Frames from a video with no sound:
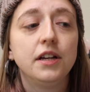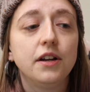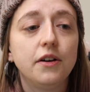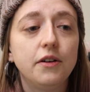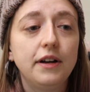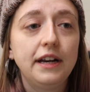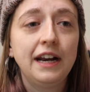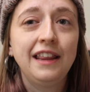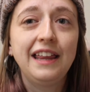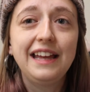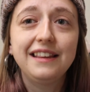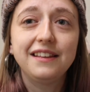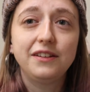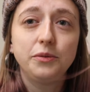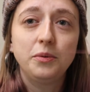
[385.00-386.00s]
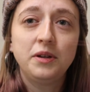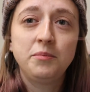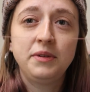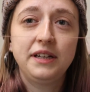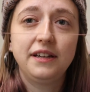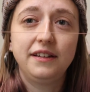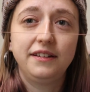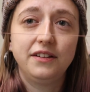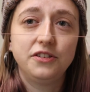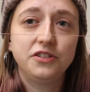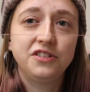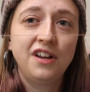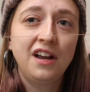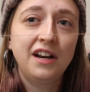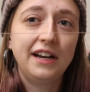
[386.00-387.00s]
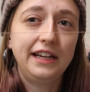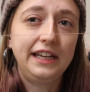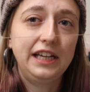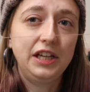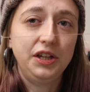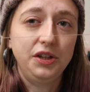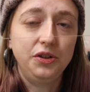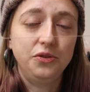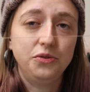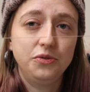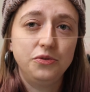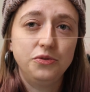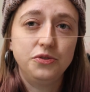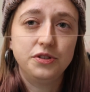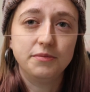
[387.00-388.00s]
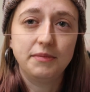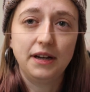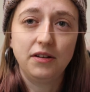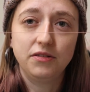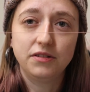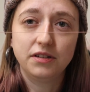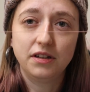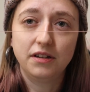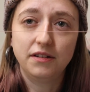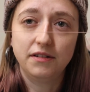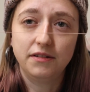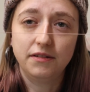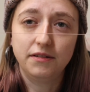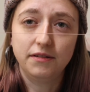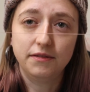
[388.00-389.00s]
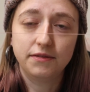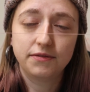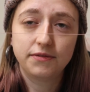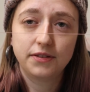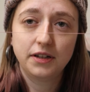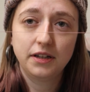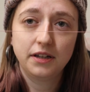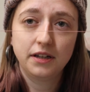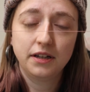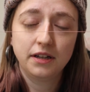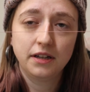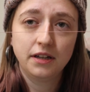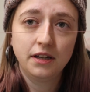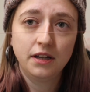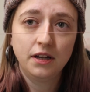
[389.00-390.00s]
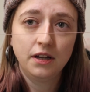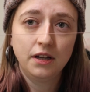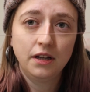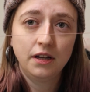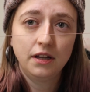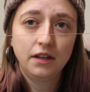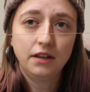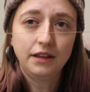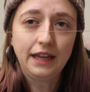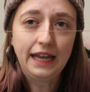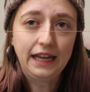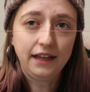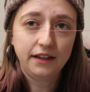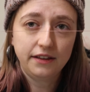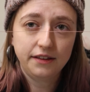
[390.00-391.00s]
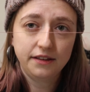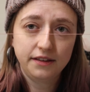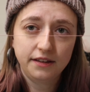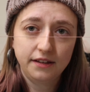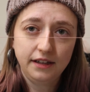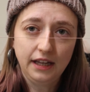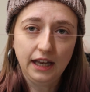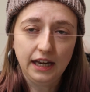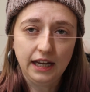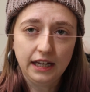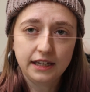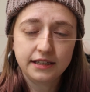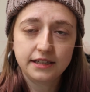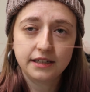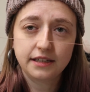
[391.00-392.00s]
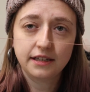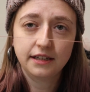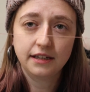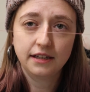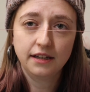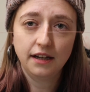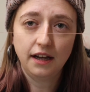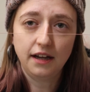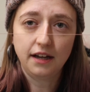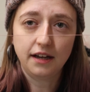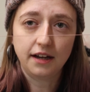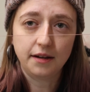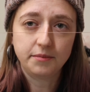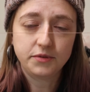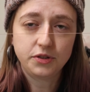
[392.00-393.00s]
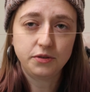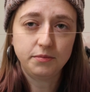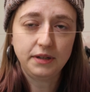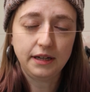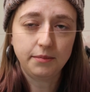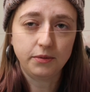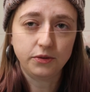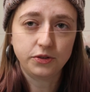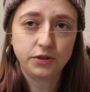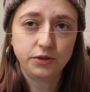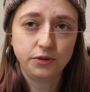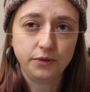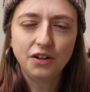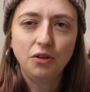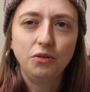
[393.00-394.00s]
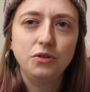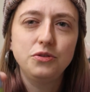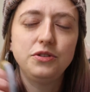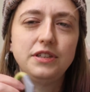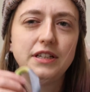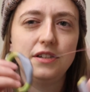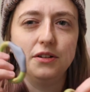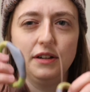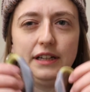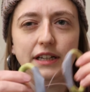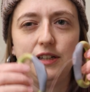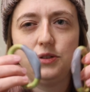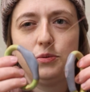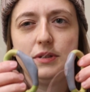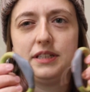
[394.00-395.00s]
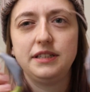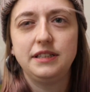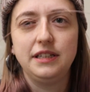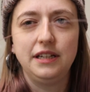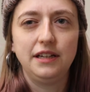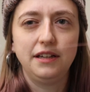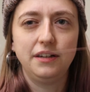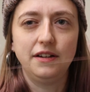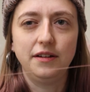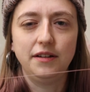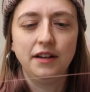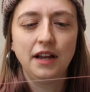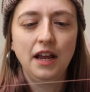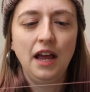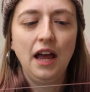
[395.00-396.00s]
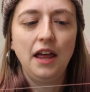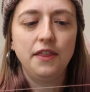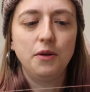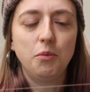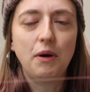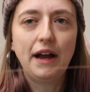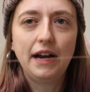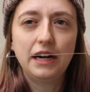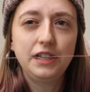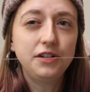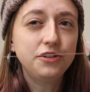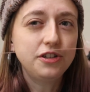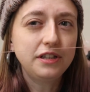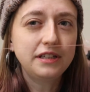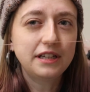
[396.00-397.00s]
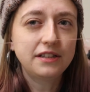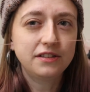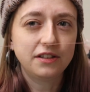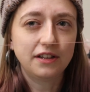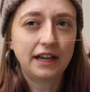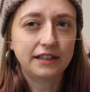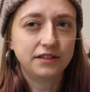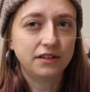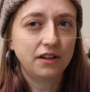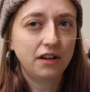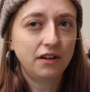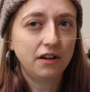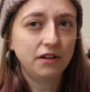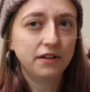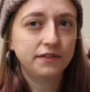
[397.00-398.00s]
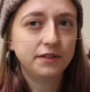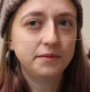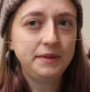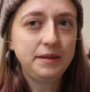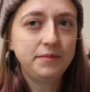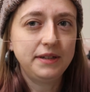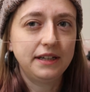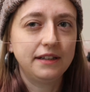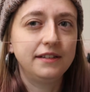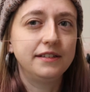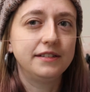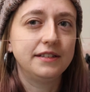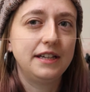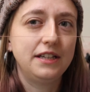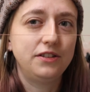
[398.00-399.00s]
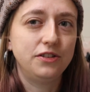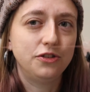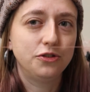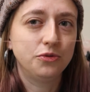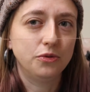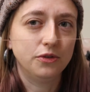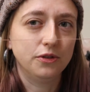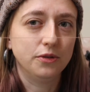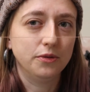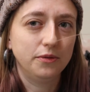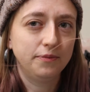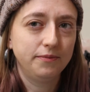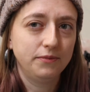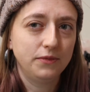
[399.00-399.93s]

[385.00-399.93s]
go. And I like this one because there's not a huge amount of length in it to be able to, you know, lose it or get it twisted. And the wire usually tends to last a lot longer for me because it's a shorter